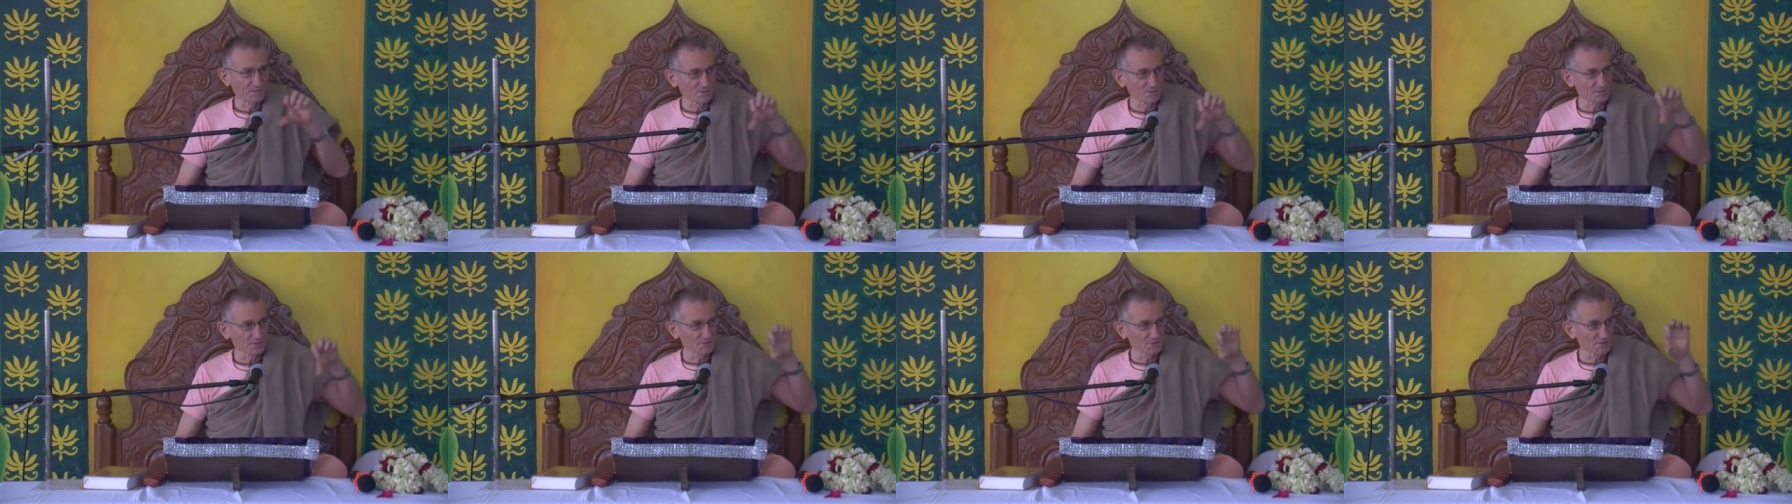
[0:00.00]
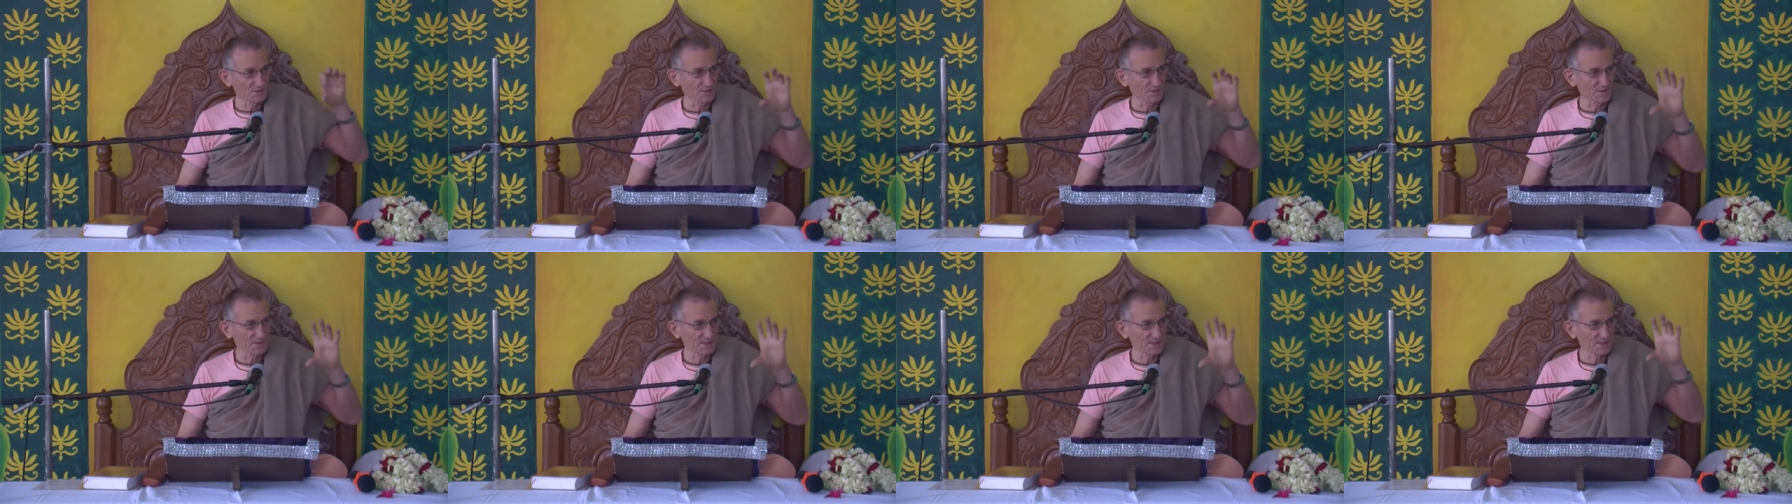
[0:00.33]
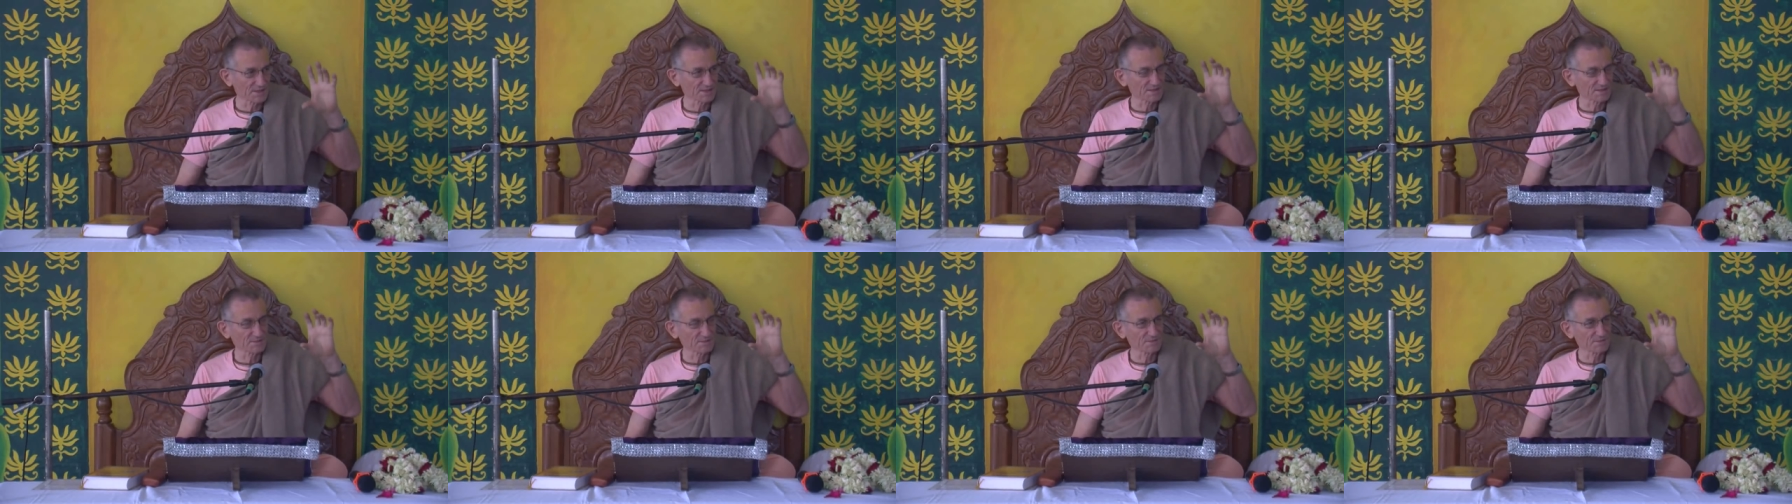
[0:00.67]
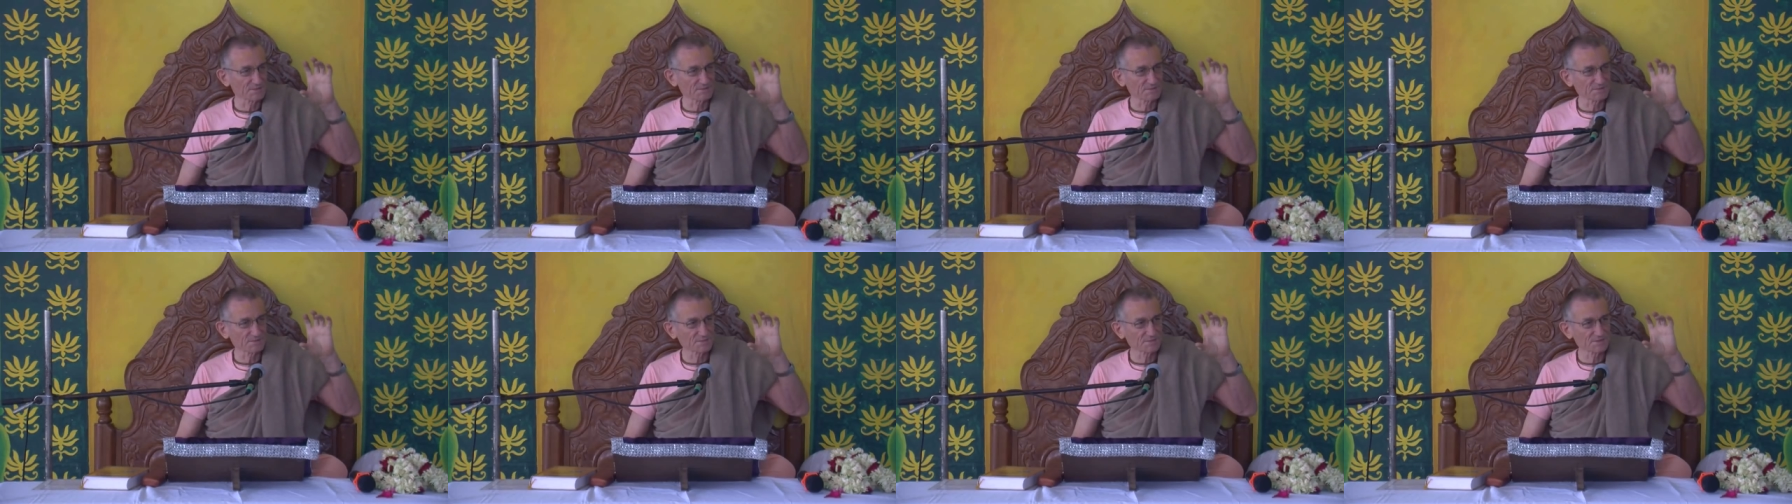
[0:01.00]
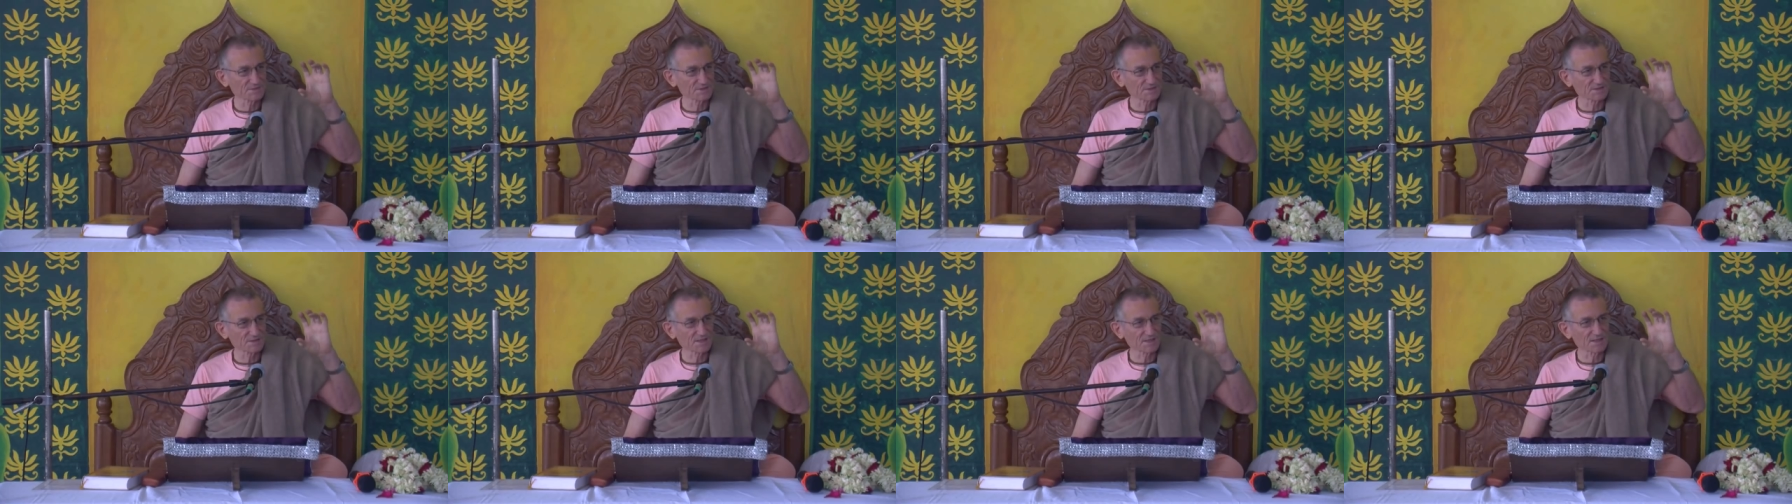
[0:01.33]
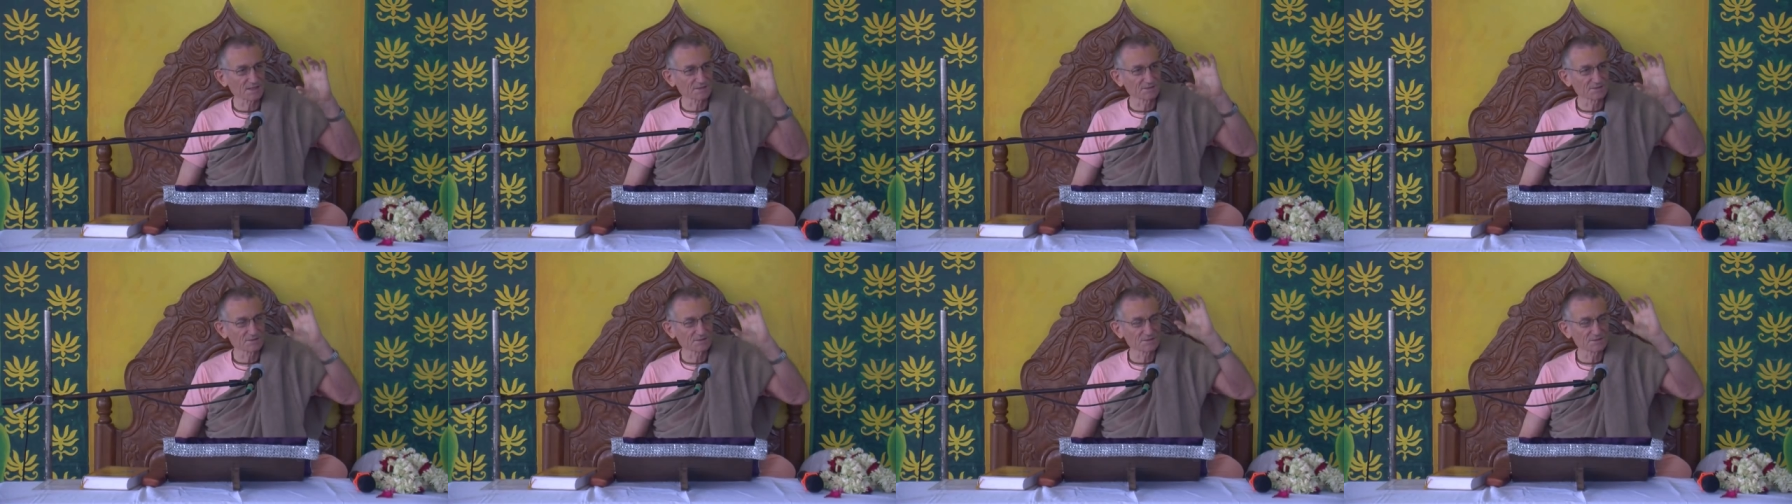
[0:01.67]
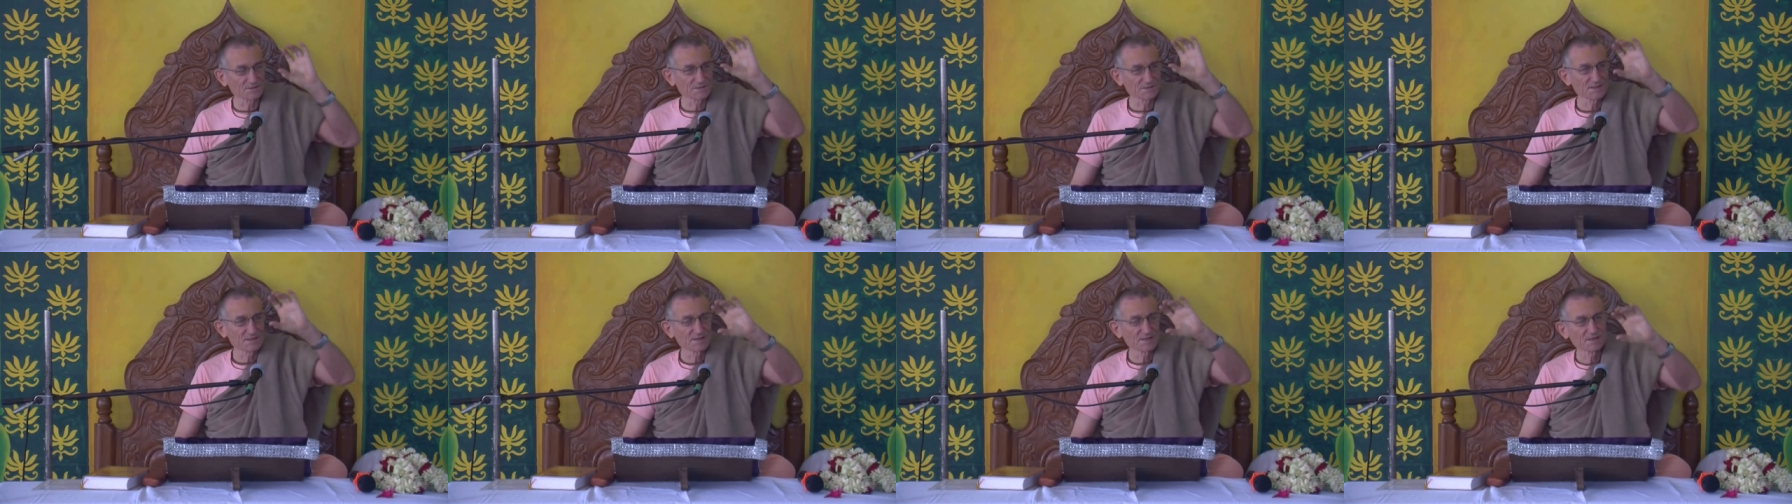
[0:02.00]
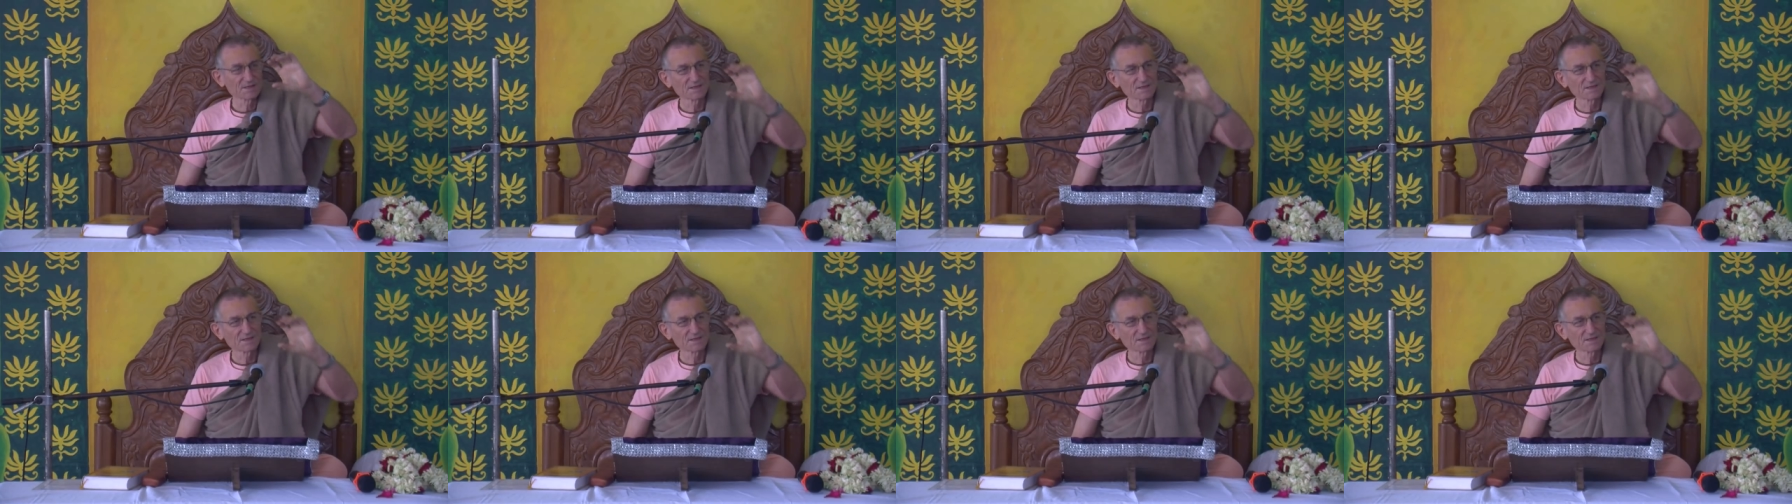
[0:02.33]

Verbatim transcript: moons on it and suns.